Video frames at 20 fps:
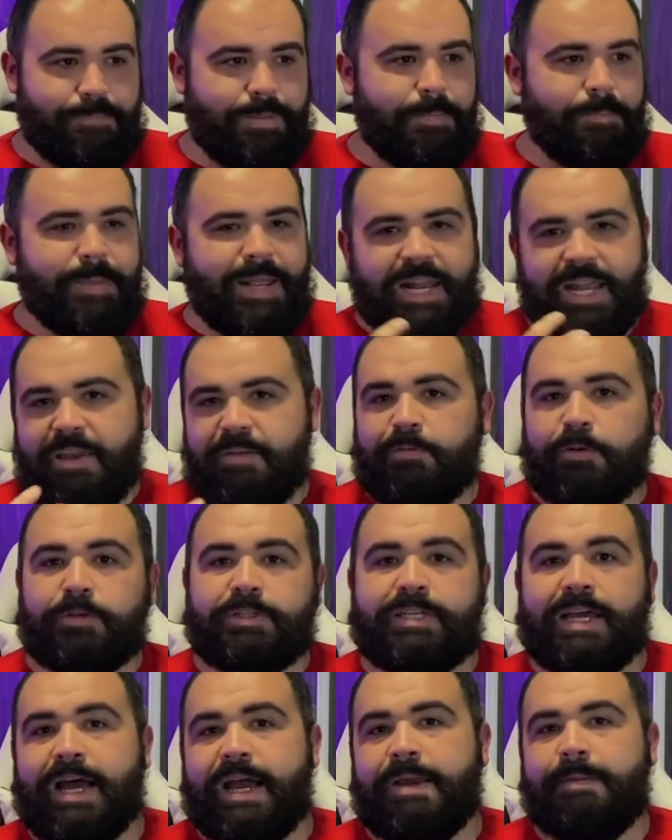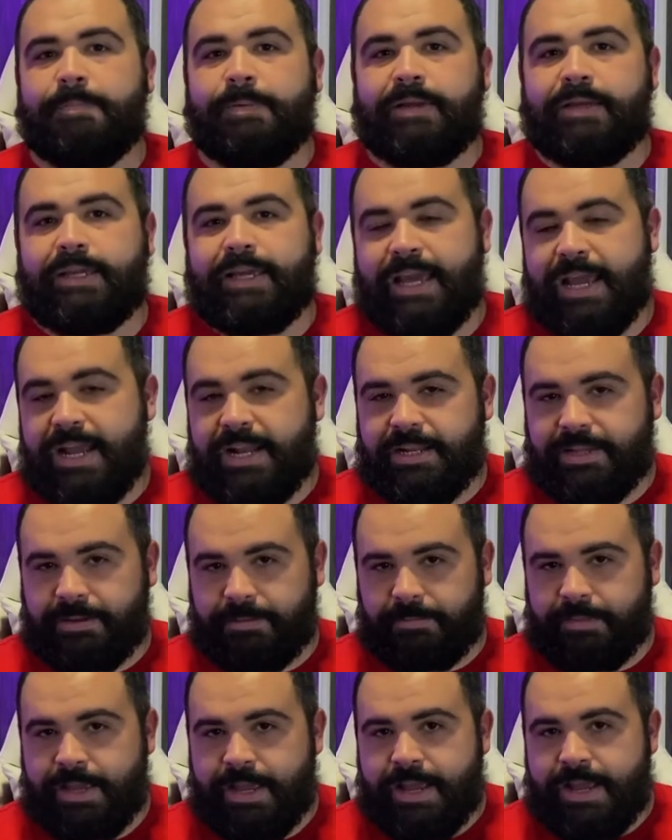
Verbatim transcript: medieval type kingdom